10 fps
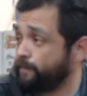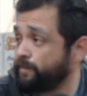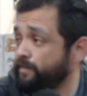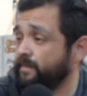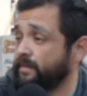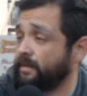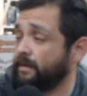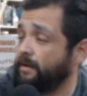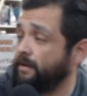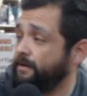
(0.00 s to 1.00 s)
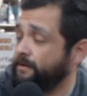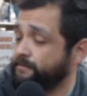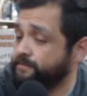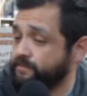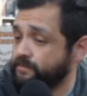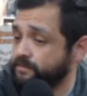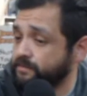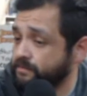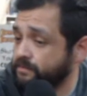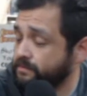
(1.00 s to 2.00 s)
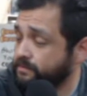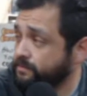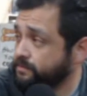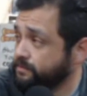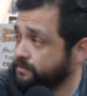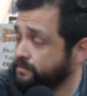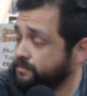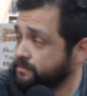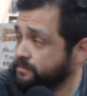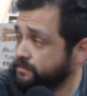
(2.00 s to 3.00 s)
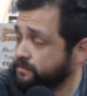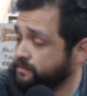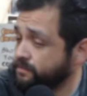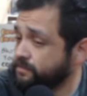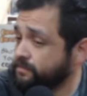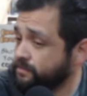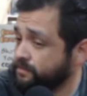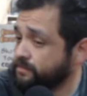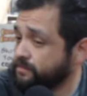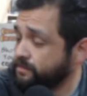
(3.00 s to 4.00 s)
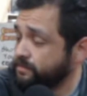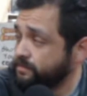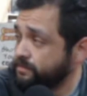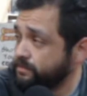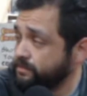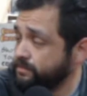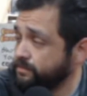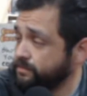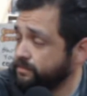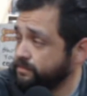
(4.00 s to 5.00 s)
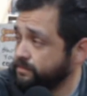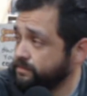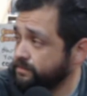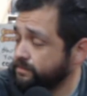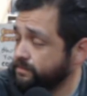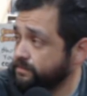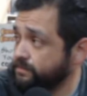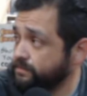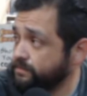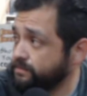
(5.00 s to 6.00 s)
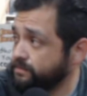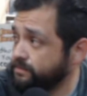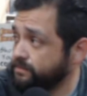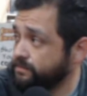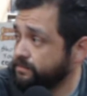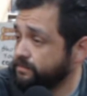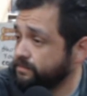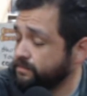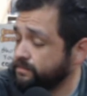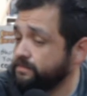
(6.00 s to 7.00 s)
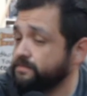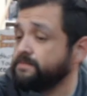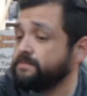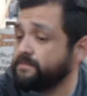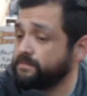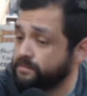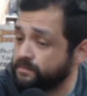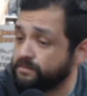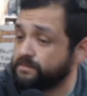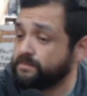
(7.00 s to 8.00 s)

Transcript: No words are spoken by the person on screen.